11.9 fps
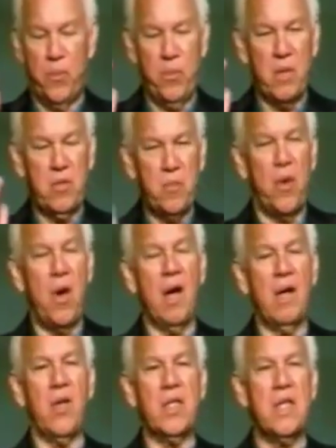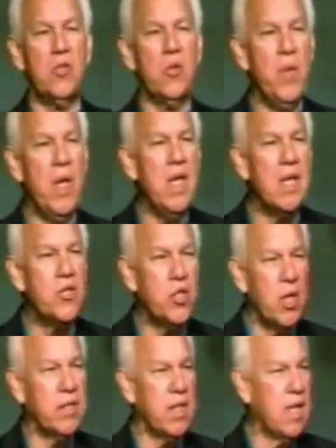to progress and to be the
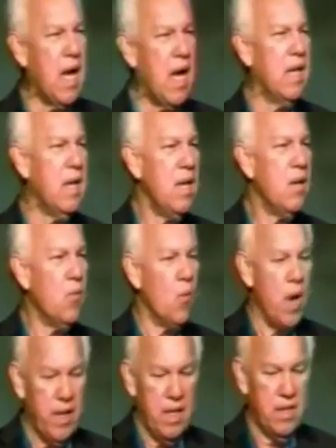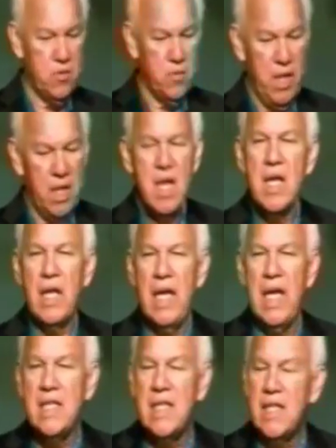church that God wanted it to be,
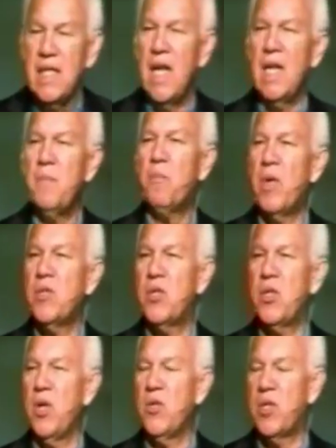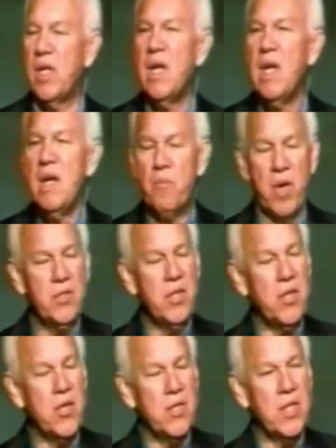he sent persecution.
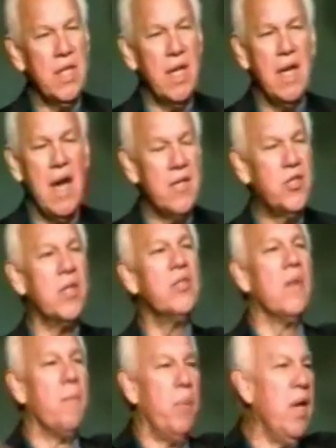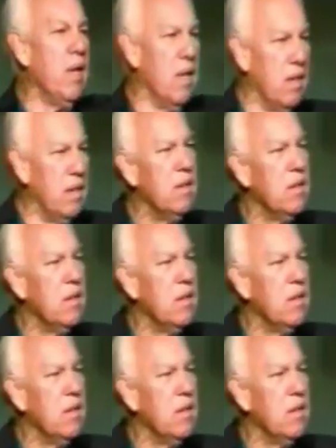Persecution did not just appear.